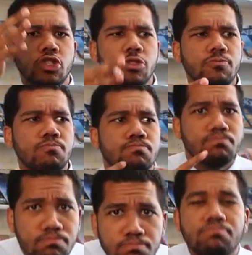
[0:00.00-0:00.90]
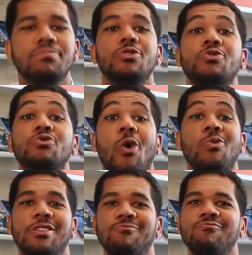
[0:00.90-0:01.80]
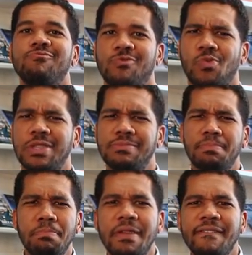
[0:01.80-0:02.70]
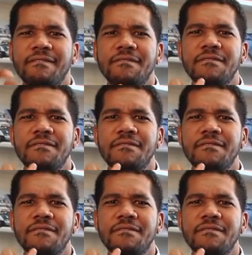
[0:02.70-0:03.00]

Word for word: until decisions are made, so we sat down with his